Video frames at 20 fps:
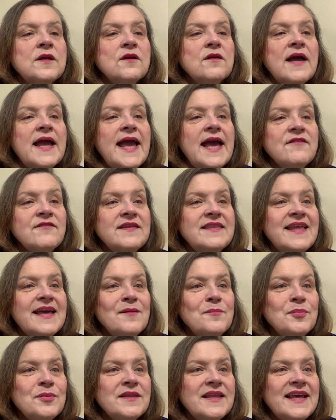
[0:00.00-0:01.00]
having
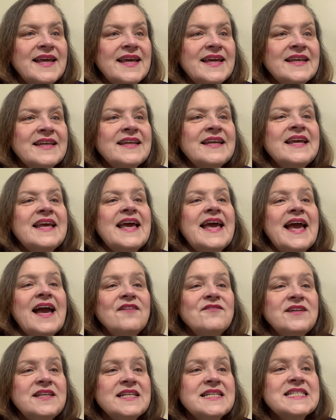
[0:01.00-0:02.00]
that plan,
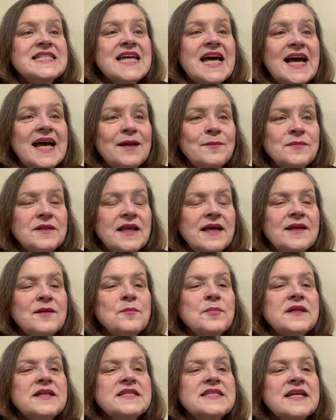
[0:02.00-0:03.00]
having a timeline,
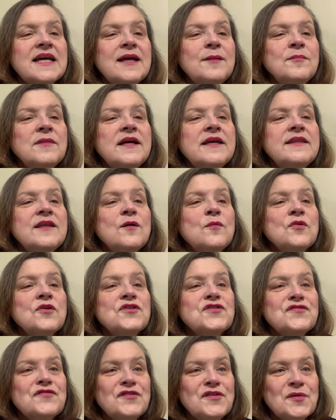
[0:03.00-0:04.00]
but a timeline that
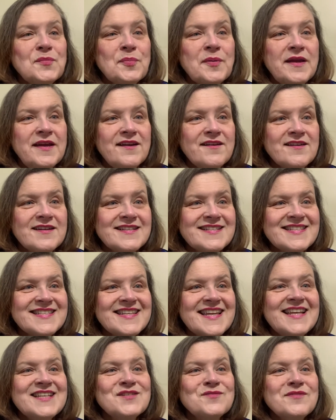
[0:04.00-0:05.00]
works for your parents
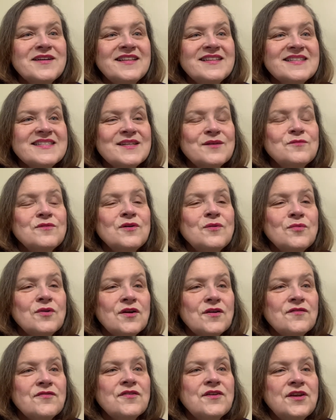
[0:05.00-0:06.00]
as well as it will
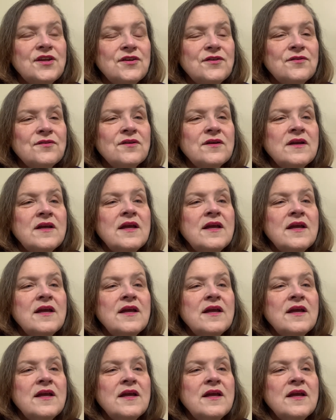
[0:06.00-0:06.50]
work for you.